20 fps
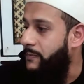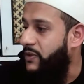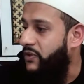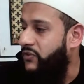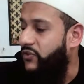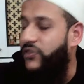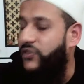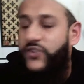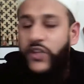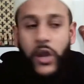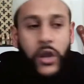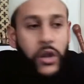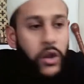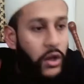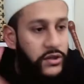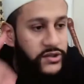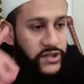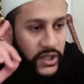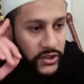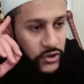So it's your
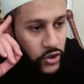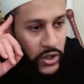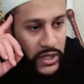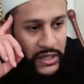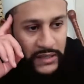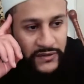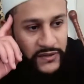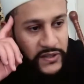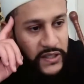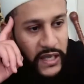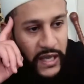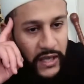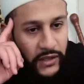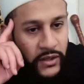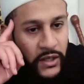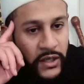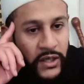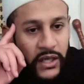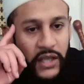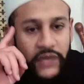logic, your
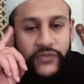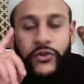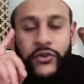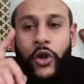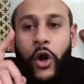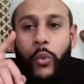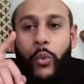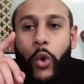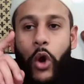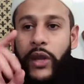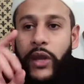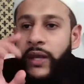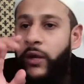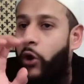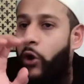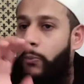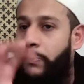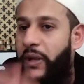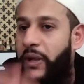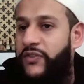intellect is not what
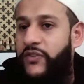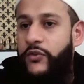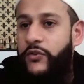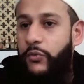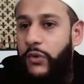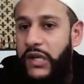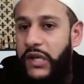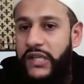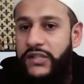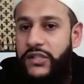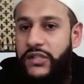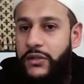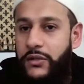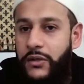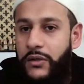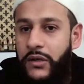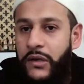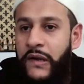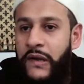encompasses religion.